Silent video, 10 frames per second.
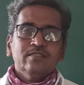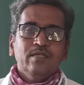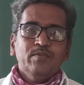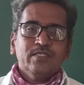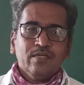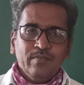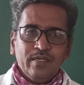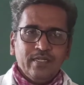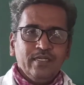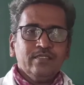semicircle
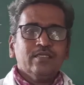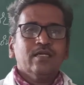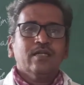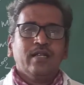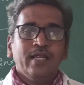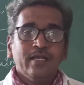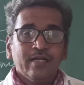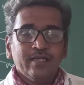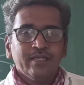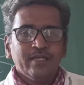is
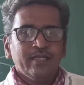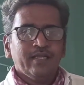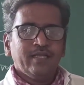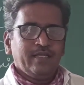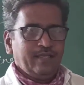90 degree.